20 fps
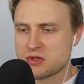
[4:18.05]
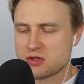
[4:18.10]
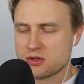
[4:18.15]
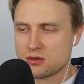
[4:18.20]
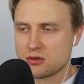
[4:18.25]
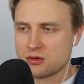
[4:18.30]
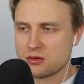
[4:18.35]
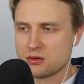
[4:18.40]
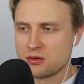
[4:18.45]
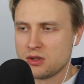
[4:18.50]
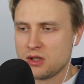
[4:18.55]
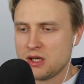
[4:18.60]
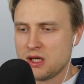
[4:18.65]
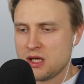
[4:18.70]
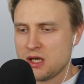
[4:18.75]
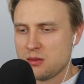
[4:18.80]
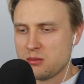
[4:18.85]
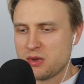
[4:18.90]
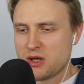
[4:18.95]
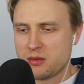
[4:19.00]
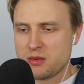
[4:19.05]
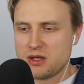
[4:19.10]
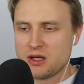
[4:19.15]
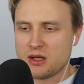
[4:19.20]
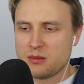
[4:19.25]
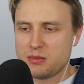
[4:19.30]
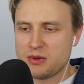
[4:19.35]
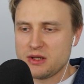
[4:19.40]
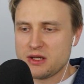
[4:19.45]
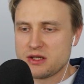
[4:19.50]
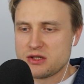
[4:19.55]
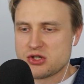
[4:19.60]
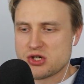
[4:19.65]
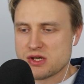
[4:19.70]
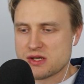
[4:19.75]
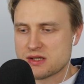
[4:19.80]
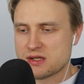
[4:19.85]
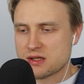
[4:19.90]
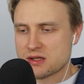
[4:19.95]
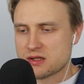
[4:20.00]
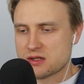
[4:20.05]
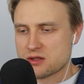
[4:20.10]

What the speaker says: So, but I mean, I played g6,